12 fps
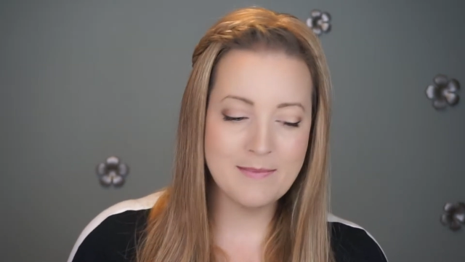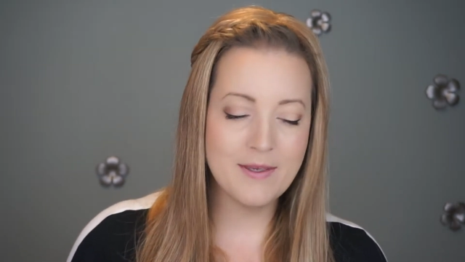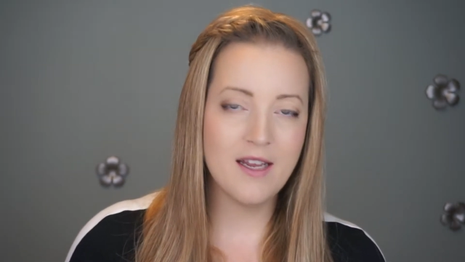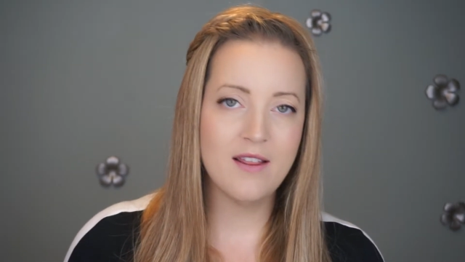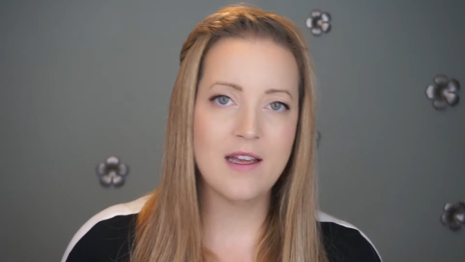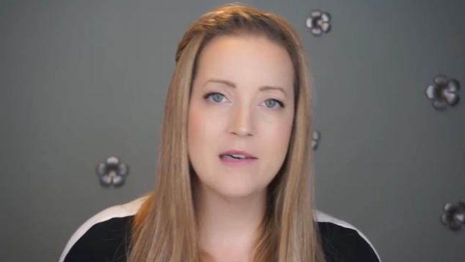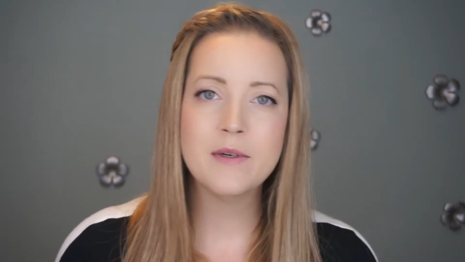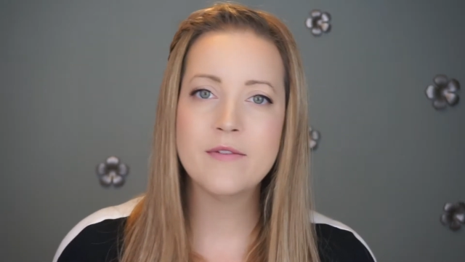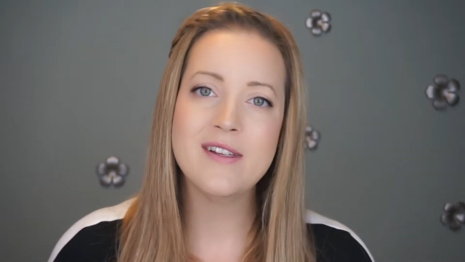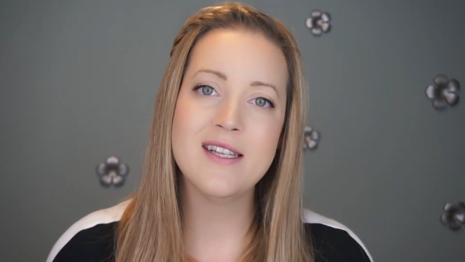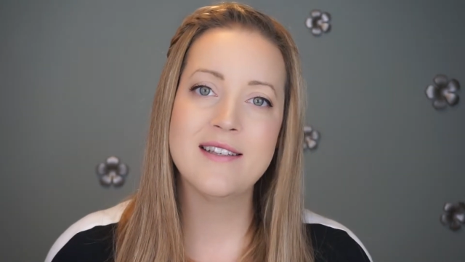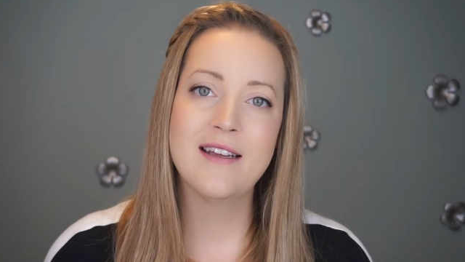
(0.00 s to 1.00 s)
But I thought I'd
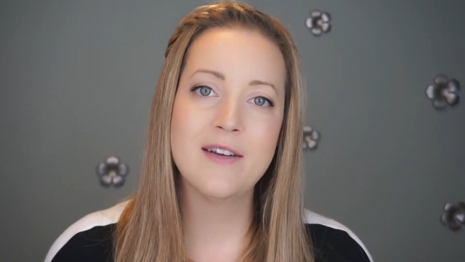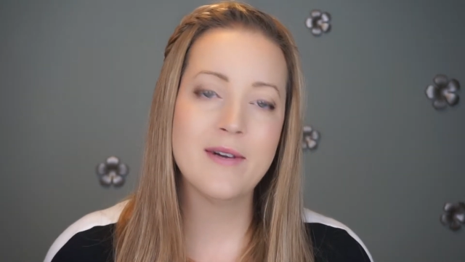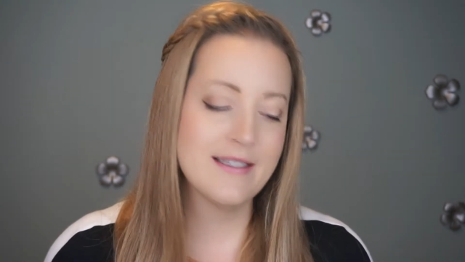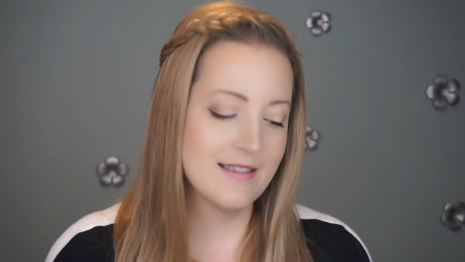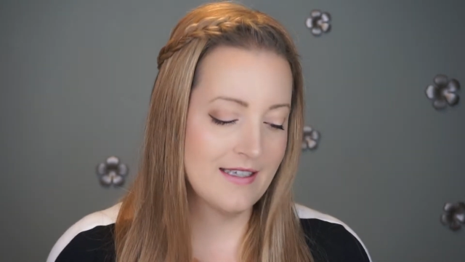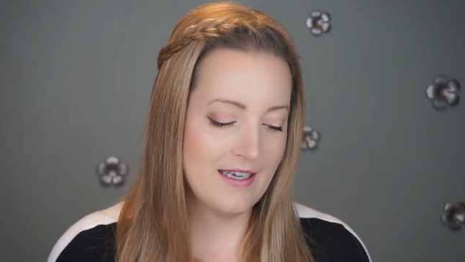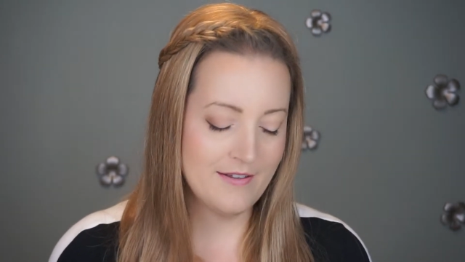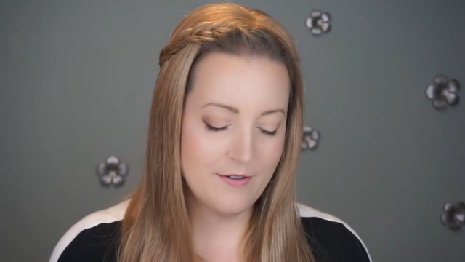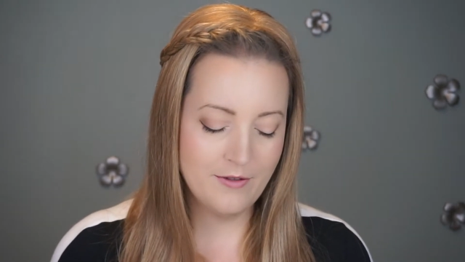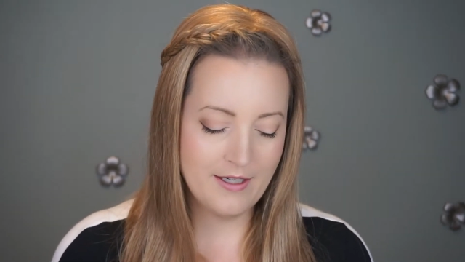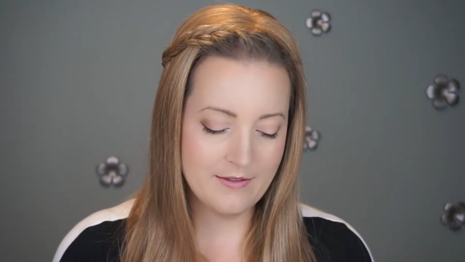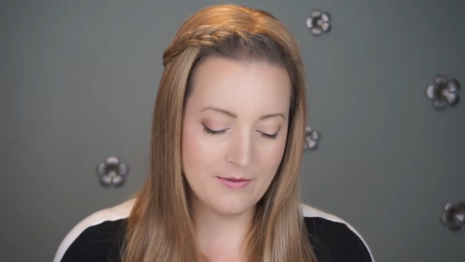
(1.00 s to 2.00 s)
review this anyways in case
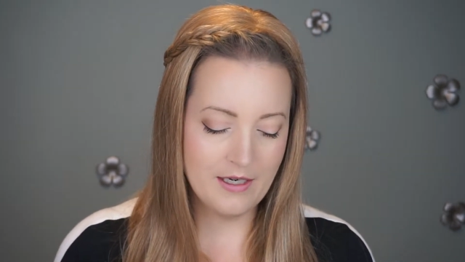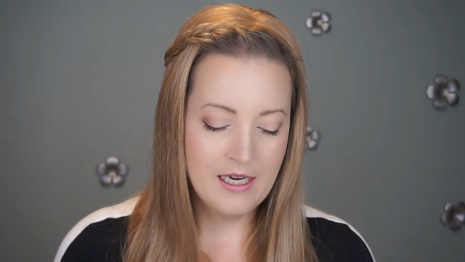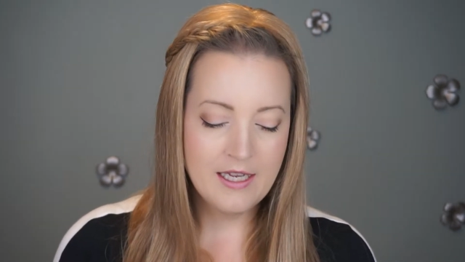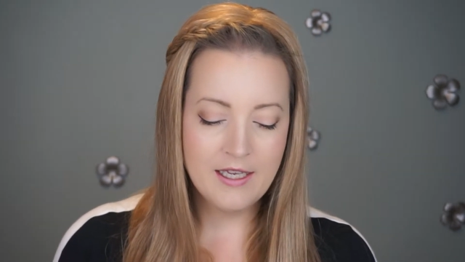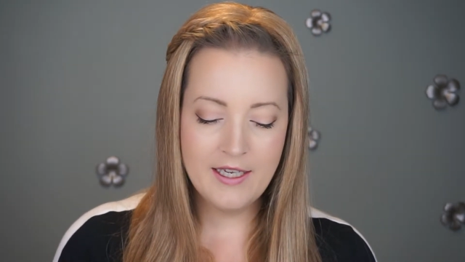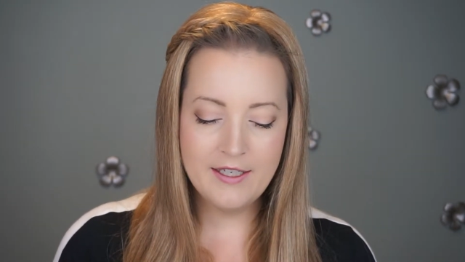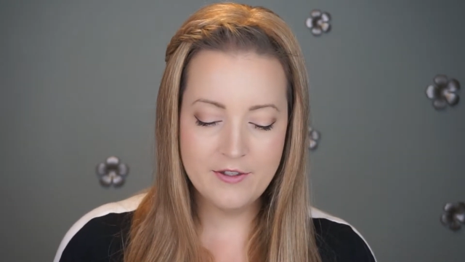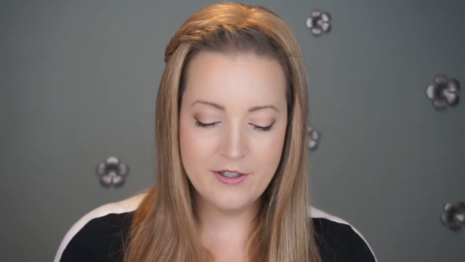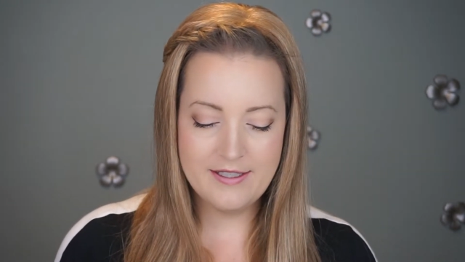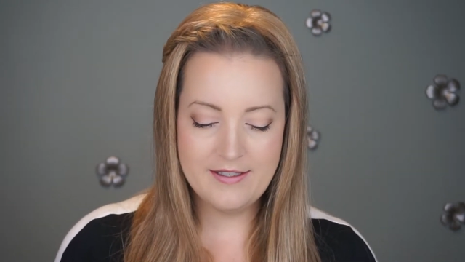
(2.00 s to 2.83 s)
you guys were interested.